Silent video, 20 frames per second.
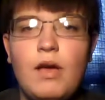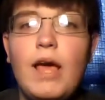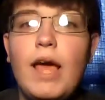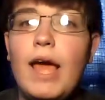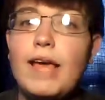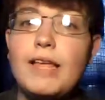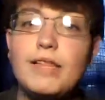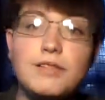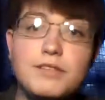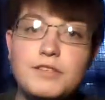
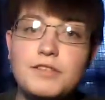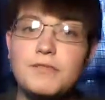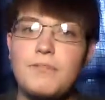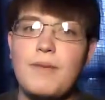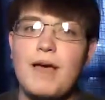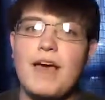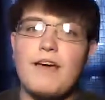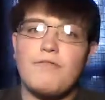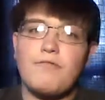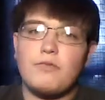Hey, this is
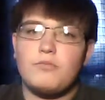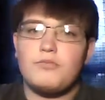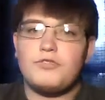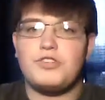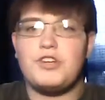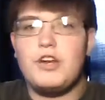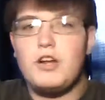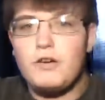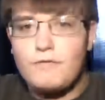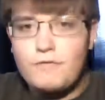Matt from
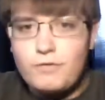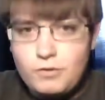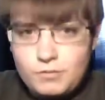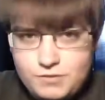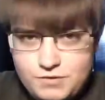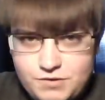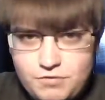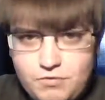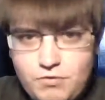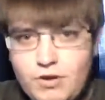Generic Film
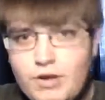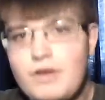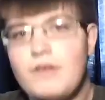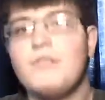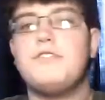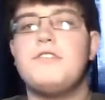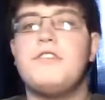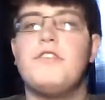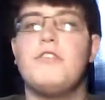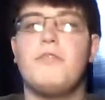
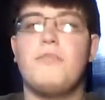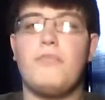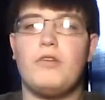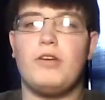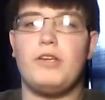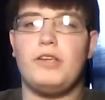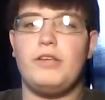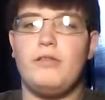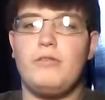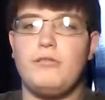Studios, here to
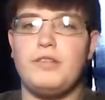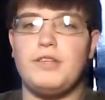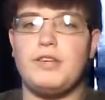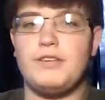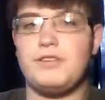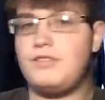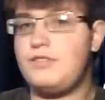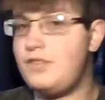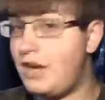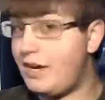bring you the
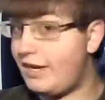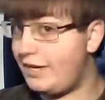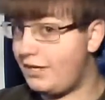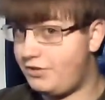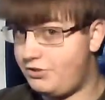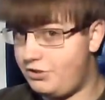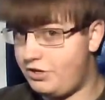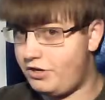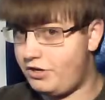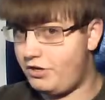second
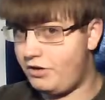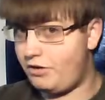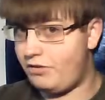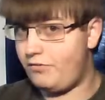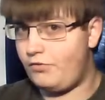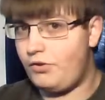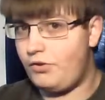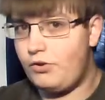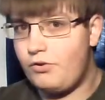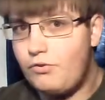generic
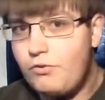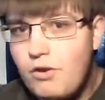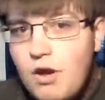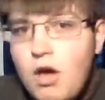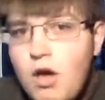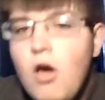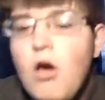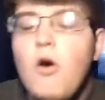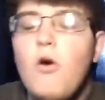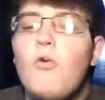review,
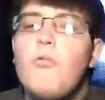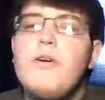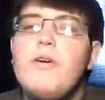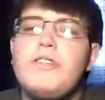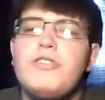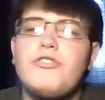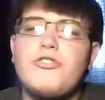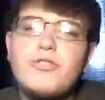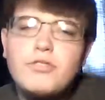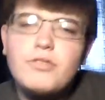
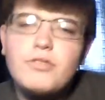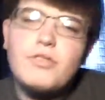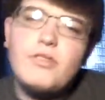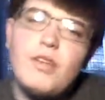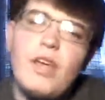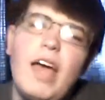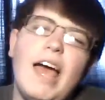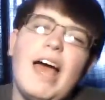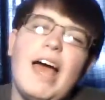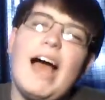which
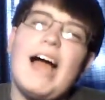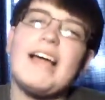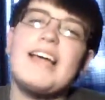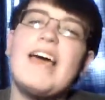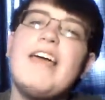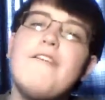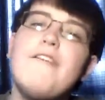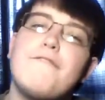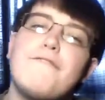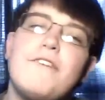I
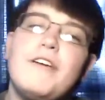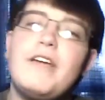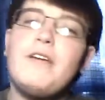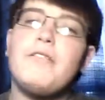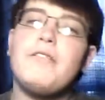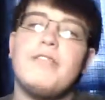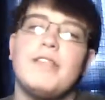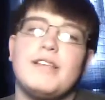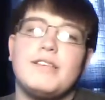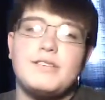kind of
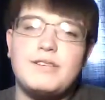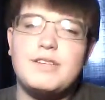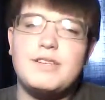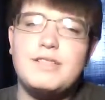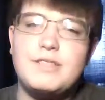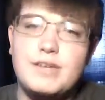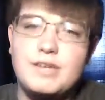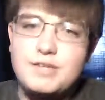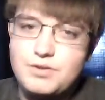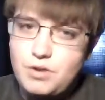figured that
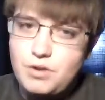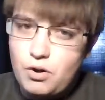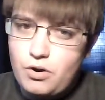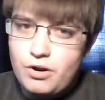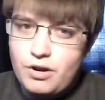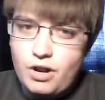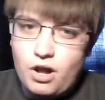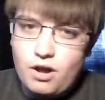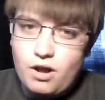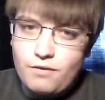since I
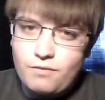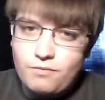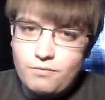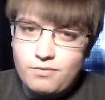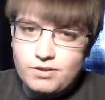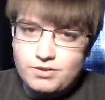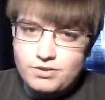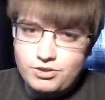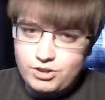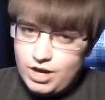started off
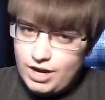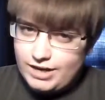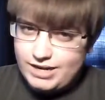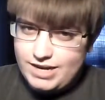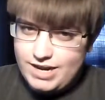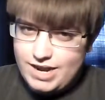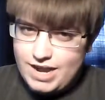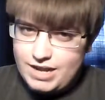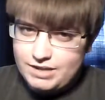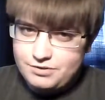with Jak
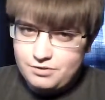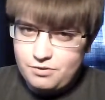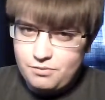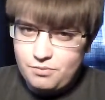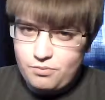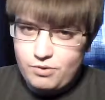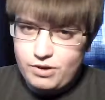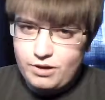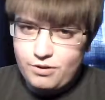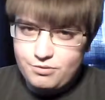and Daxter, the
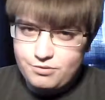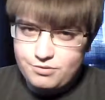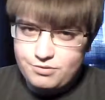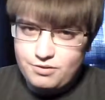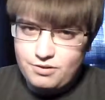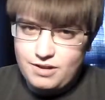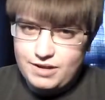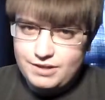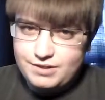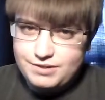Precursor
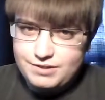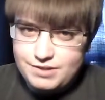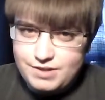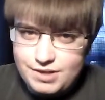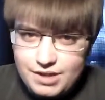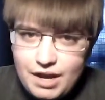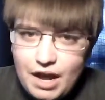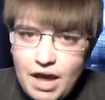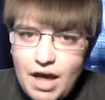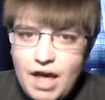
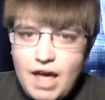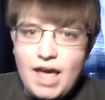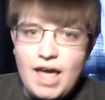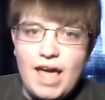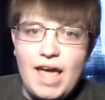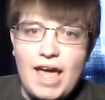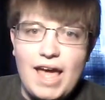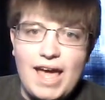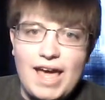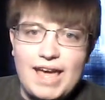Legacy,
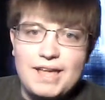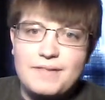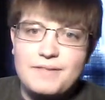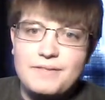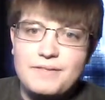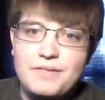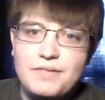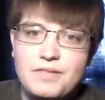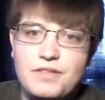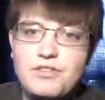
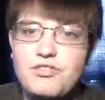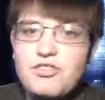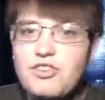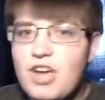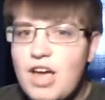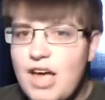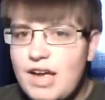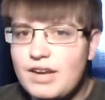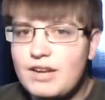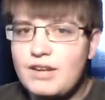and the
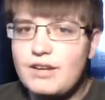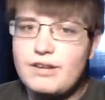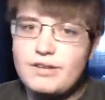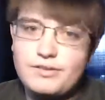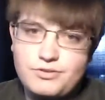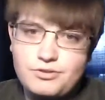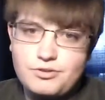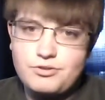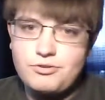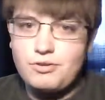Jak
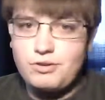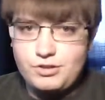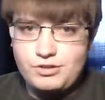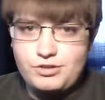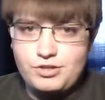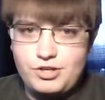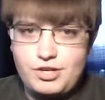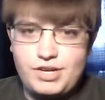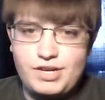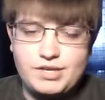
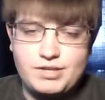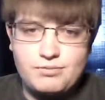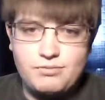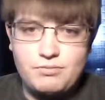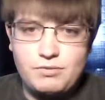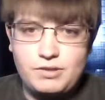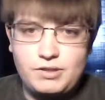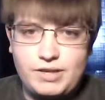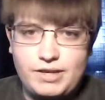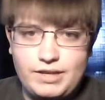trilogy is
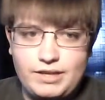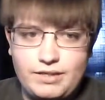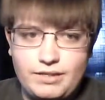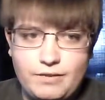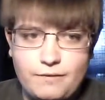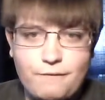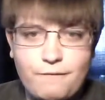really